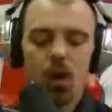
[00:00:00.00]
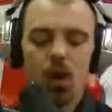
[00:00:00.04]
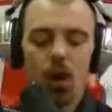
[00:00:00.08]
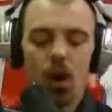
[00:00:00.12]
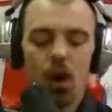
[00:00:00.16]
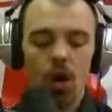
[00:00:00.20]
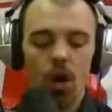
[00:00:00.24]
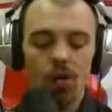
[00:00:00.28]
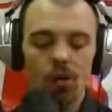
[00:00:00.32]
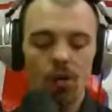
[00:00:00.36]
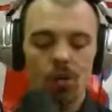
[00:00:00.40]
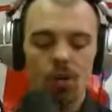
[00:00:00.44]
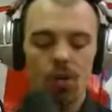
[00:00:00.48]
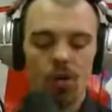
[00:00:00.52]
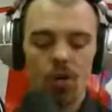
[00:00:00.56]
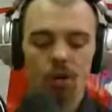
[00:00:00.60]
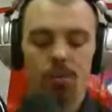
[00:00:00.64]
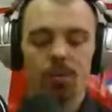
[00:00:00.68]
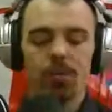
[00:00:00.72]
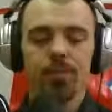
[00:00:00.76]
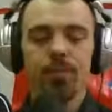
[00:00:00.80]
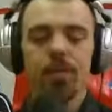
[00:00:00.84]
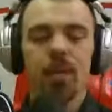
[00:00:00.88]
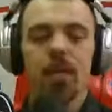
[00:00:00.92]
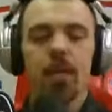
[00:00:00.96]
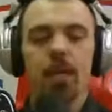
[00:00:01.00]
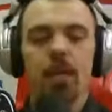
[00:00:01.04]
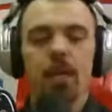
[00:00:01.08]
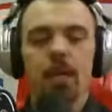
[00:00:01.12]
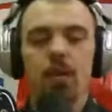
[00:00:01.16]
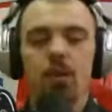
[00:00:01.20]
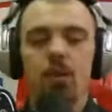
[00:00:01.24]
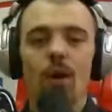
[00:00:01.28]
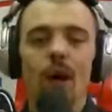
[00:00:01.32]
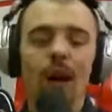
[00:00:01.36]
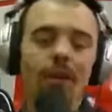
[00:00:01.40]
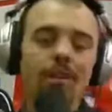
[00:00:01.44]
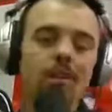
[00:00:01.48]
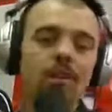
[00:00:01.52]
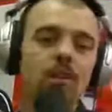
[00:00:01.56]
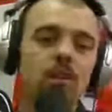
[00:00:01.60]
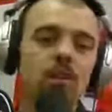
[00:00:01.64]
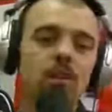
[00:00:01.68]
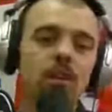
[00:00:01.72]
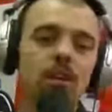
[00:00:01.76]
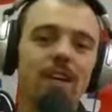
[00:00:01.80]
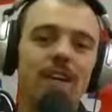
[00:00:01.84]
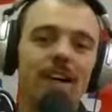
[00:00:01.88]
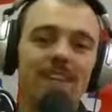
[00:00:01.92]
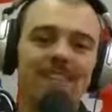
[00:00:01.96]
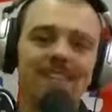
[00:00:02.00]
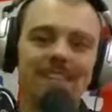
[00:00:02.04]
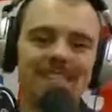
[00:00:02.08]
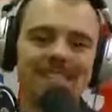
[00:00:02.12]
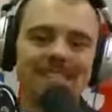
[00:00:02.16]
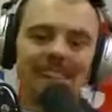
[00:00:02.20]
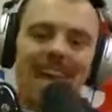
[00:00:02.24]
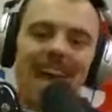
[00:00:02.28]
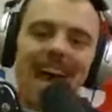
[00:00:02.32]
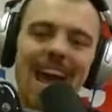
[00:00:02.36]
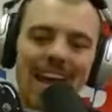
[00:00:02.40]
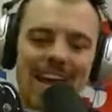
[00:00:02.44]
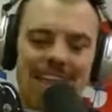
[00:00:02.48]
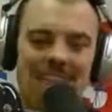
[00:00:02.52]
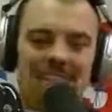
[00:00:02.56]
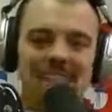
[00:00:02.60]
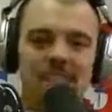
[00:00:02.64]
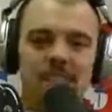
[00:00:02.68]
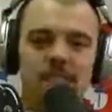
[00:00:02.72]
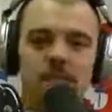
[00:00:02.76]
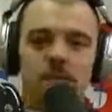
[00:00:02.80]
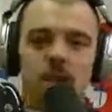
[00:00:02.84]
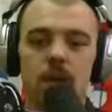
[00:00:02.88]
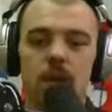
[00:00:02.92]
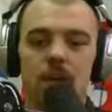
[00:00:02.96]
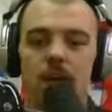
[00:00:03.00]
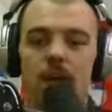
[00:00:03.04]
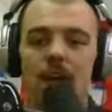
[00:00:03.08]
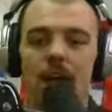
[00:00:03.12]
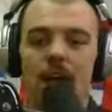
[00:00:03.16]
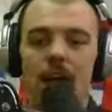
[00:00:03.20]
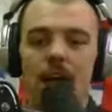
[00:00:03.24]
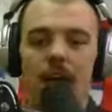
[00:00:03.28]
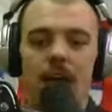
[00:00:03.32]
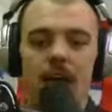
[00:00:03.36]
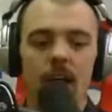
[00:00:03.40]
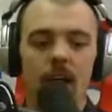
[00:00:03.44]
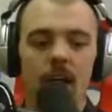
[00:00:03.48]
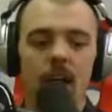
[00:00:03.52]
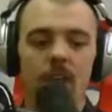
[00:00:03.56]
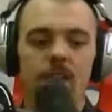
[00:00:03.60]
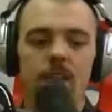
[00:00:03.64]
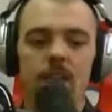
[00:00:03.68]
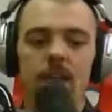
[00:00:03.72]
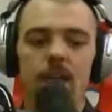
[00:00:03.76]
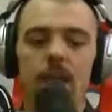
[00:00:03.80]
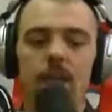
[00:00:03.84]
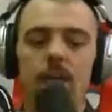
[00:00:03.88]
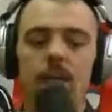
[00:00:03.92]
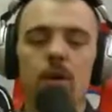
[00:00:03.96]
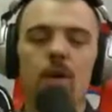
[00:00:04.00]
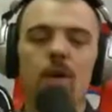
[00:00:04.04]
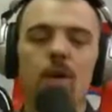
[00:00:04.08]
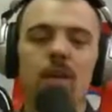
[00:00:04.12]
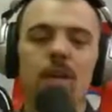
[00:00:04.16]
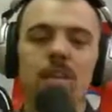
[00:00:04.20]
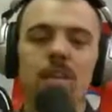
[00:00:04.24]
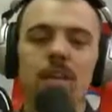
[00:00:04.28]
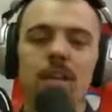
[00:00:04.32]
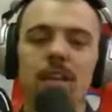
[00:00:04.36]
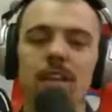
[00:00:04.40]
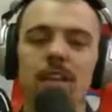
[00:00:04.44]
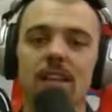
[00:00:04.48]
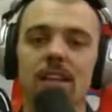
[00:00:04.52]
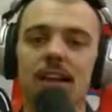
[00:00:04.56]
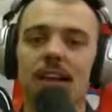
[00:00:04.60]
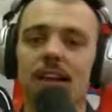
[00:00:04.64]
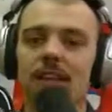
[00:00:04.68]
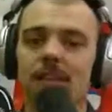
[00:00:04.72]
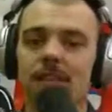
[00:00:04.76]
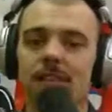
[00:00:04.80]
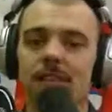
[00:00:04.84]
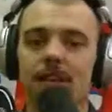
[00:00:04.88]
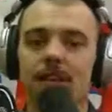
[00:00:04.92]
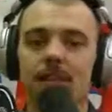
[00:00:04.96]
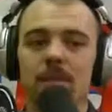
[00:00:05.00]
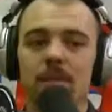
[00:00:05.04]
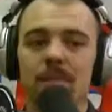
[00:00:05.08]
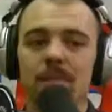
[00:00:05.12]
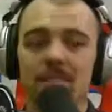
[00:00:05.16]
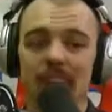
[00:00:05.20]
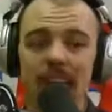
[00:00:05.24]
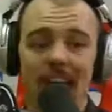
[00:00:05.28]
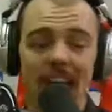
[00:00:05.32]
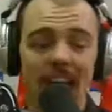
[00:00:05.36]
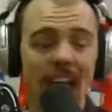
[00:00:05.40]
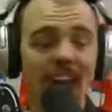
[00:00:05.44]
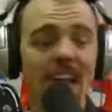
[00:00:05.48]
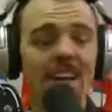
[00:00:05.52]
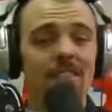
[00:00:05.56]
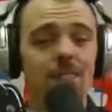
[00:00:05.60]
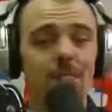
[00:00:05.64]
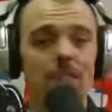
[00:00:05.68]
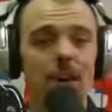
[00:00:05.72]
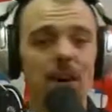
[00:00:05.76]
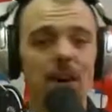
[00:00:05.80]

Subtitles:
Also, you have to look at the taxes. I come across a lot of families that have